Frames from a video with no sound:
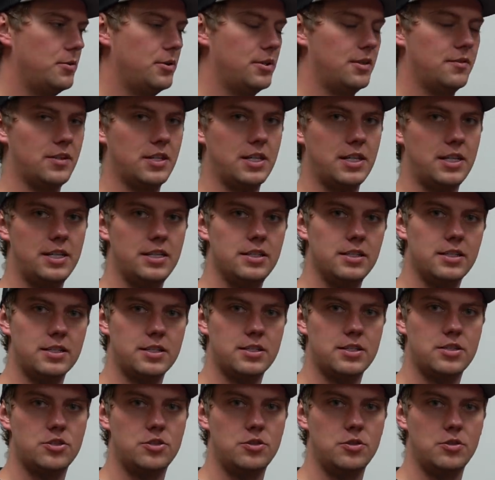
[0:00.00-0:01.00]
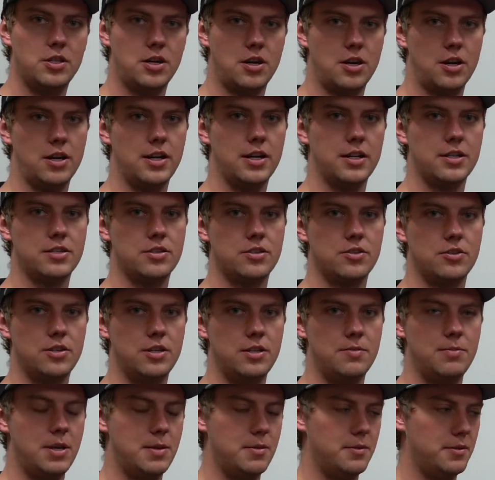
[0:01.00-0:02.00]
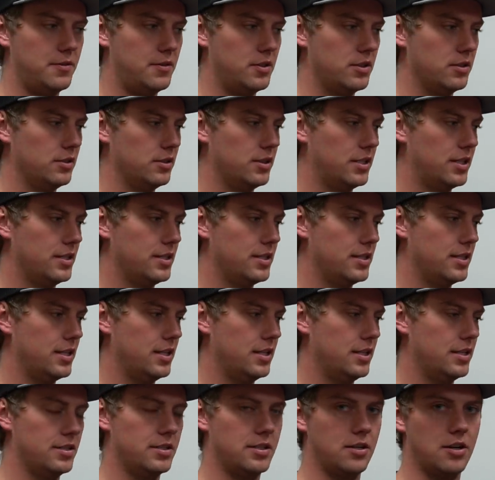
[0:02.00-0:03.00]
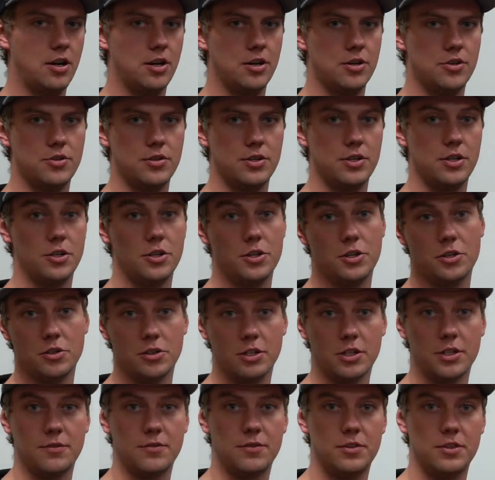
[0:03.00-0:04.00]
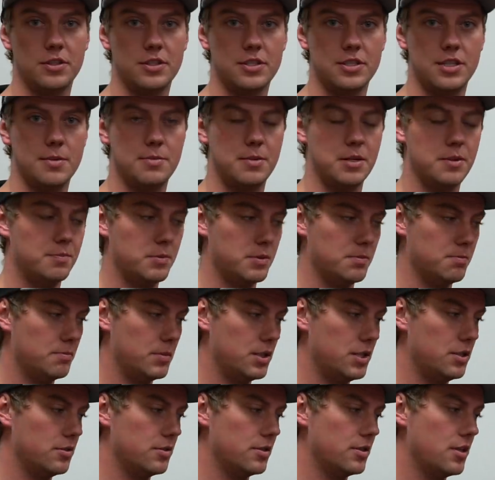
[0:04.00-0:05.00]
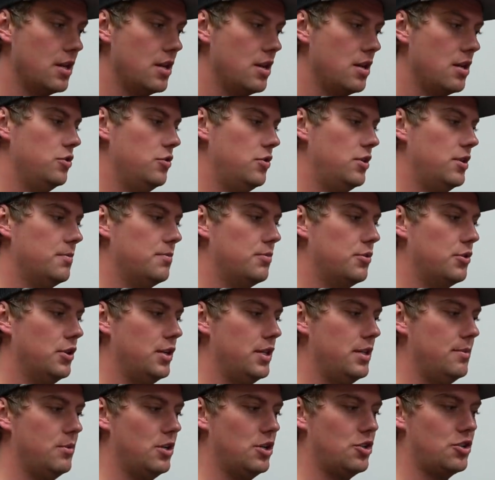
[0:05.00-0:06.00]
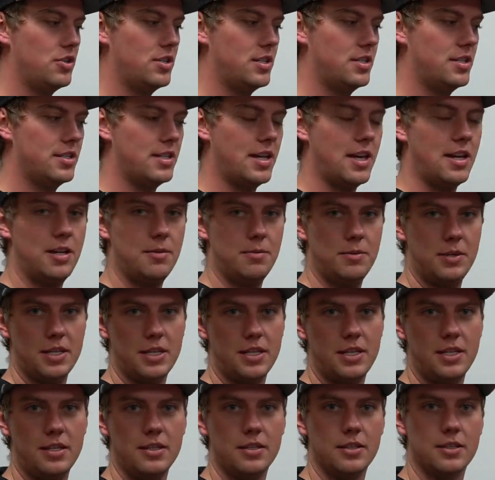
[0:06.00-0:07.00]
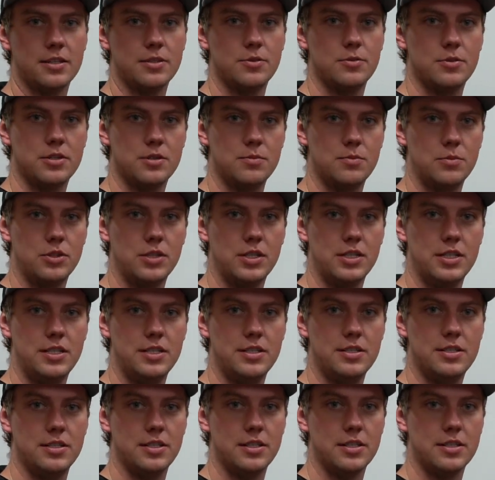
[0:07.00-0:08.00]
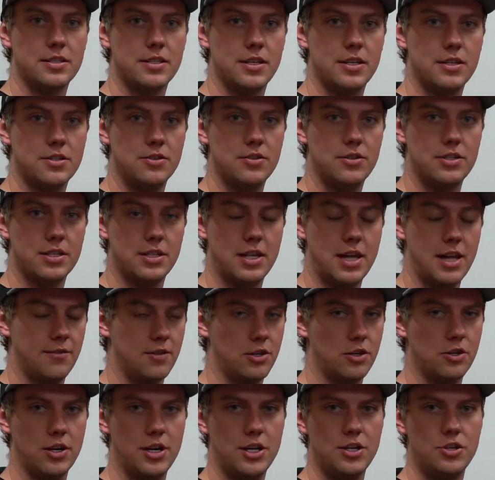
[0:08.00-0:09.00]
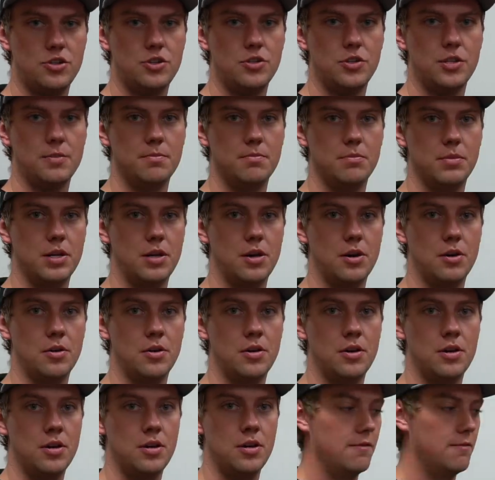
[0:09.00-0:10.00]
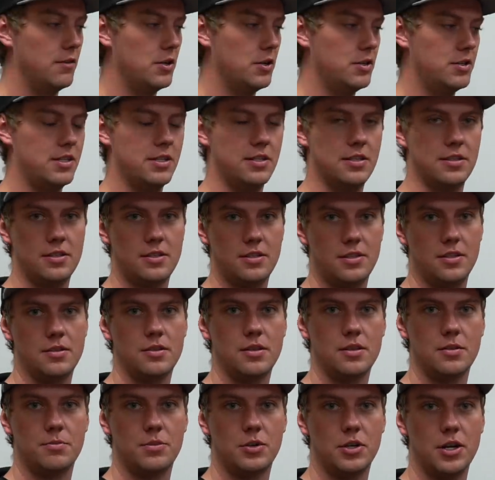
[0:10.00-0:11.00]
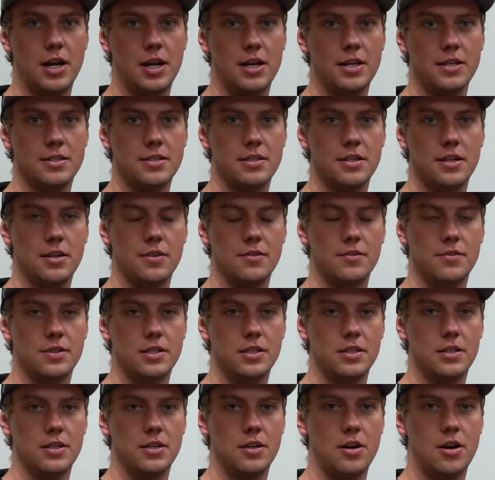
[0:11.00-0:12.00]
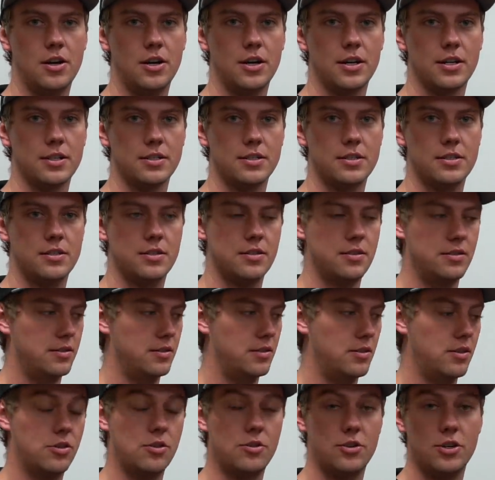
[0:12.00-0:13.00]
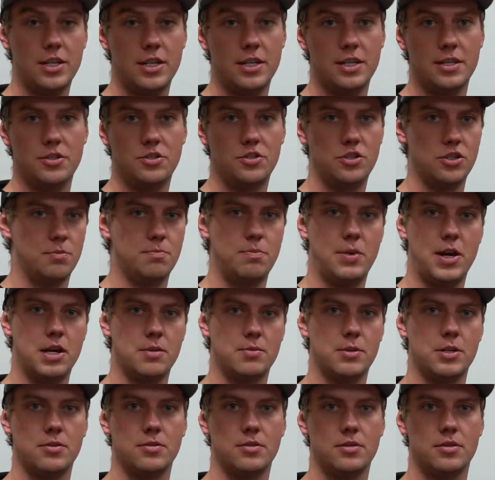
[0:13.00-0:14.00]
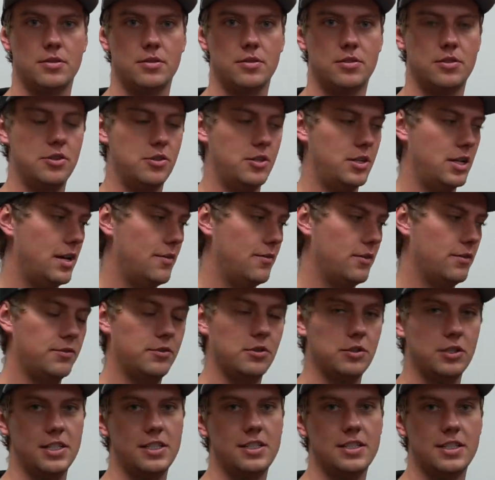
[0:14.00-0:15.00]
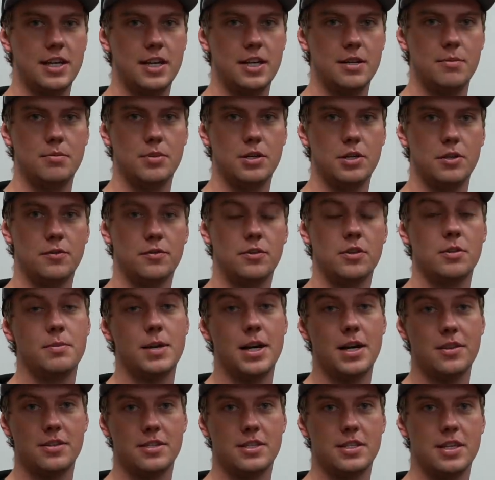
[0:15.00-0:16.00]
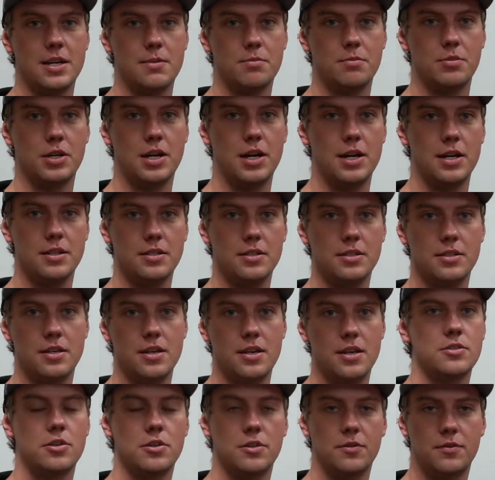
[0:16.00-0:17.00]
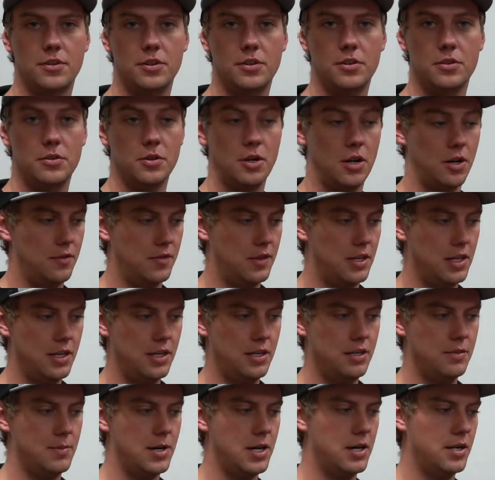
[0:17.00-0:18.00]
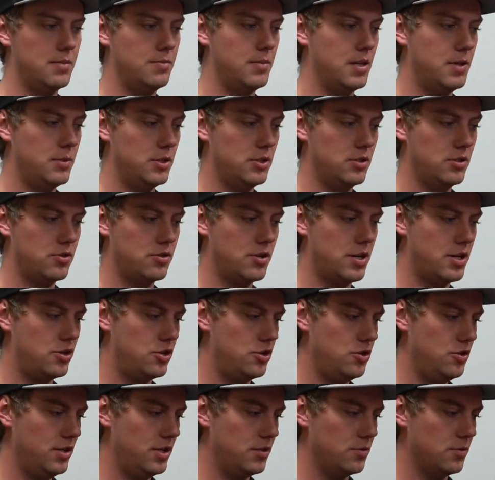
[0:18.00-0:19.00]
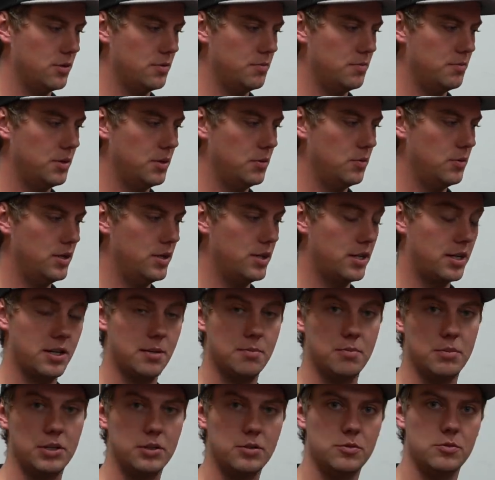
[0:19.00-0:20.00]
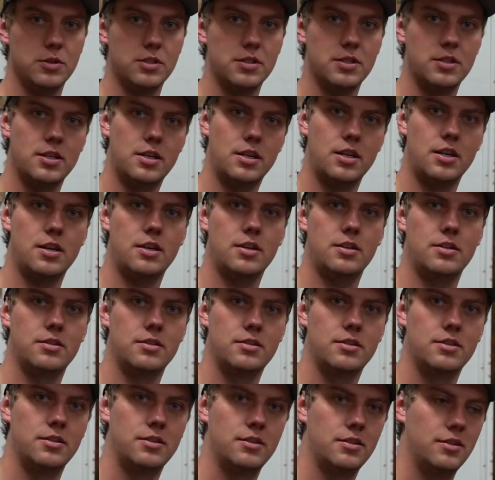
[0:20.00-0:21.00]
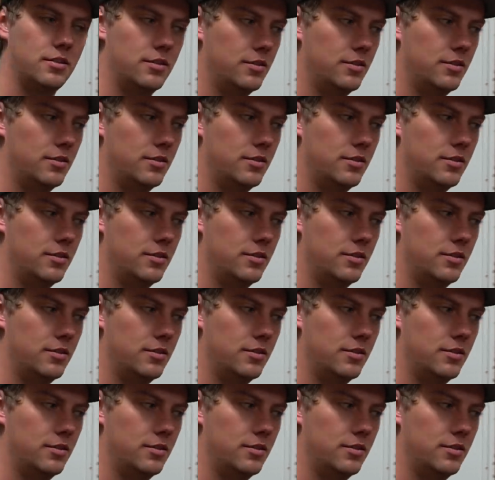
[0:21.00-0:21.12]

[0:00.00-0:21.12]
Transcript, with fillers: point of the Helix to the RX3, maybe if you're looking to get into archery or you're looking for a step up in bows, you could pretty much set up the Helix with some really decent accessories and have a great shooting bow versus the price of the RX3, just bare bones. So you can have a fully set up bow for about the same price. So if you are thinking about it, maybe just try shooting one, but we are gonna build one today. Nice.